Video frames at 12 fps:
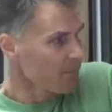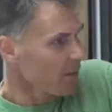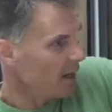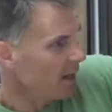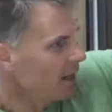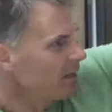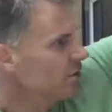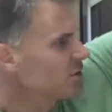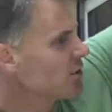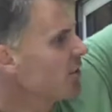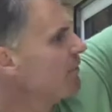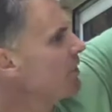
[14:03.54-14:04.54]
And
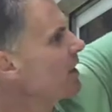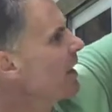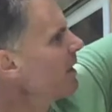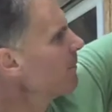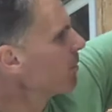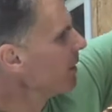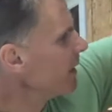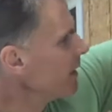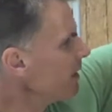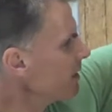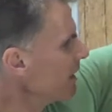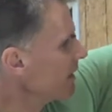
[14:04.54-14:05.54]
so if you kind of bring it
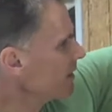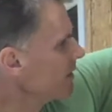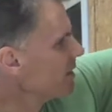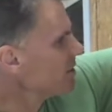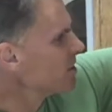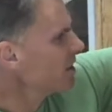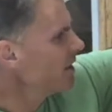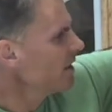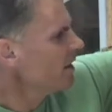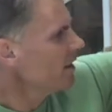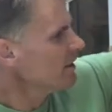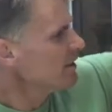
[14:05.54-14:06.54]
in like this,
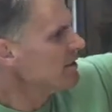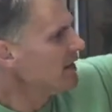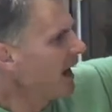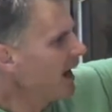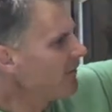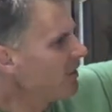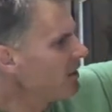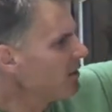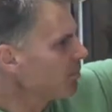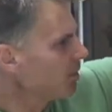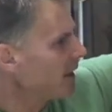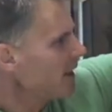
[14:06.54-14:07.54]
dive it into
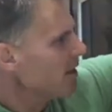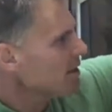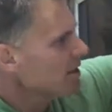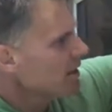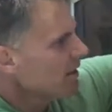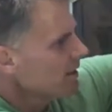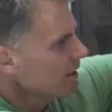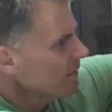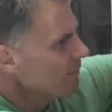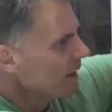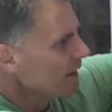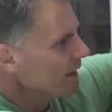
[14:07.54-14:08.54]
place,
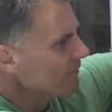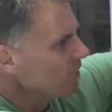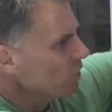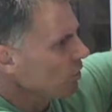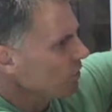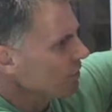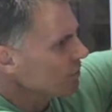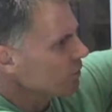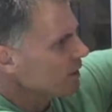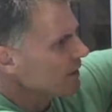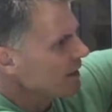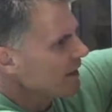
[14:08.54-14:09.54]
you might have to hold this
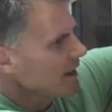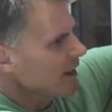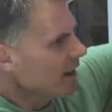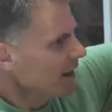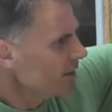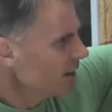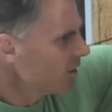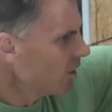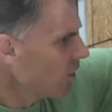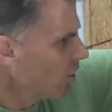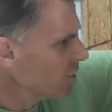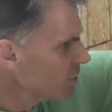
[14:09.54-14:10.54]
one, and then
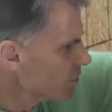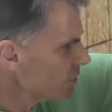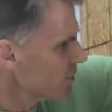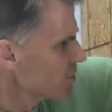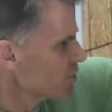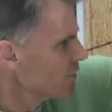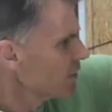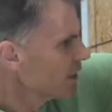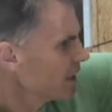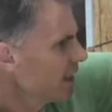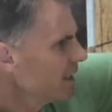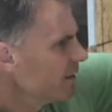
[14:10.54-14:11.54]
all you're doing is really
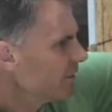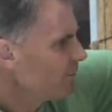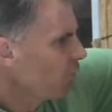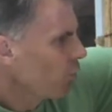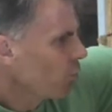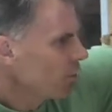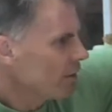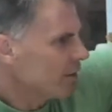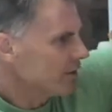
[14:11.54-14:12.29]
kind of pulling it